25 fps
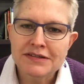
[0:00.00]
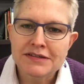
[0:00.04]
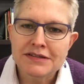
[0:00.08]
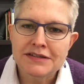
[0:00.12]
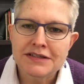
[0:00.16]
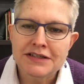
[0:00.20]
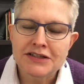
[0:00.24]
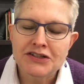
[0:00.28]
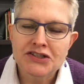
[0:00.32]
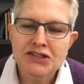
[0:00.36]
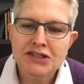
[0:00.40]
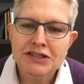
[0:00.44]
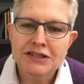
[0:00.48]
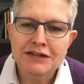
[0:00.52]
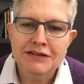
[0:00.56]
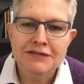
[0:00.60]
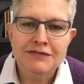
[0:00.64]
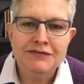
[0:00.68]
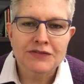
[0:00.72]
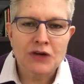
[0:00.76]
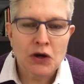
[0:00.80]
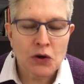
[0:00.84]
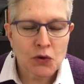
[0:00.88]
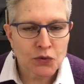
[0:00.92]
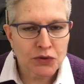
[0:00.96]
edition of
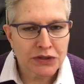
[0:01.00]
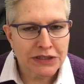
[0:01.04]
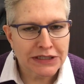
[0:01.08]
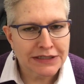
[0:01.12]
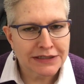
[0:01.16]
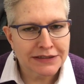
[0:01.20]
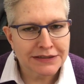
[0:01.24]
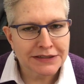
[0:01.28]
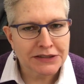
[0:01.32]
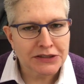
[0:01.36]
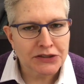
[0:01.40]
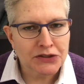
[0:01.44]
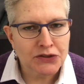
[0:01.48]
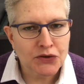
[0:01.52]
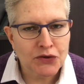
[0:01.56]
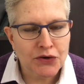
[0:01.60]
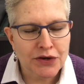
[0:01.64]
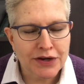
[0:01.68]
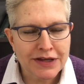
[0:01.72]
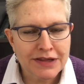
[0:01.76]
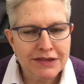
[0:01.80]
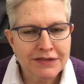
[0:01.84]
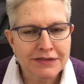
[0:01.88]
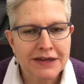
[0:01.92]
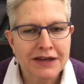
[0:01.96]
Only in
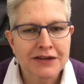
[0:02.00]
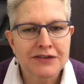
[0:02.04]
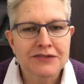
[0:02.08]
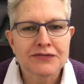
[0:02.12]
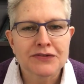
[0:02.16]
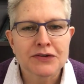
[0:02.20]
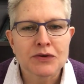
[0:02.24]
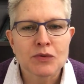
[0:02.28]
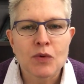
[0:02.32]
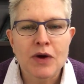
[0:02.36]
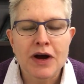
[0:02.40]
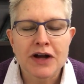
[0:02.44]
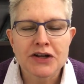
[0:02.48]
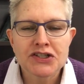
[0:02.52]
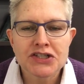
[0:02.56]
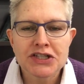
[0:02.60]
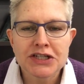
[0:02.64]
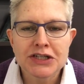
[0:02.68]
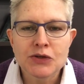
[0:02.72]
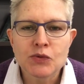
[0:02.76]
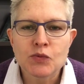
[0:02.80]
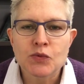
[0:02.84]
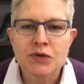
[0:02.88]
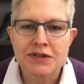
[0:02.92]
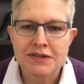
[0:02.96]
Illinois. Thanks for
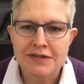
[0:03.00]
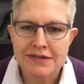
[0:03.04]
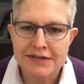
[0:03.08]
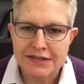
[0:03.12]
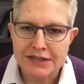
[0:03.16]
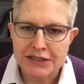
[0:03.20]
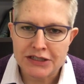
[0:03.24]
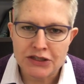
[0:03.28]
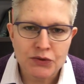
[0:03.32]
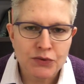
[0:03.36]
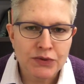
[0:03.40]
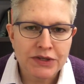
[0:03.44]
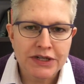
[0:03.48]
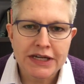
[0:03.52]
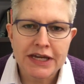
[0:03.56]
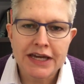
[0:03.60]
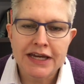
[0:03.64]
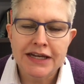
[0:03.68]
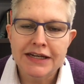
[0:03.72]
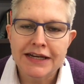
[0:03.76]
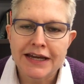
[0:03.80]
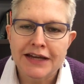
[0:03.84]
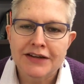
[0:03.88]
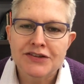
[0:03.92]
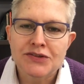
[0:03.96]
watching. We'll see you
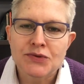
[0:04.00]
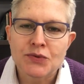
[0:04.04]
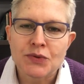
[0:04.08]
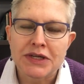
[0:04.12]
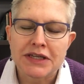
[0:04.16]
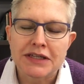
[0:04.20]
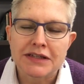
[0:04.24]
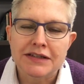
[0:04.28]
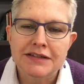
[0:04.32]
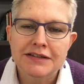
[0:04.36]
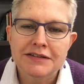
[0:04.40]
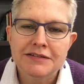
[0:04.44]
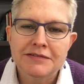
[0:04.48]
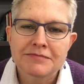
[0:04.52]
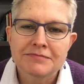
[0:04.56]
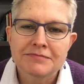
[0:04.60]
again next week.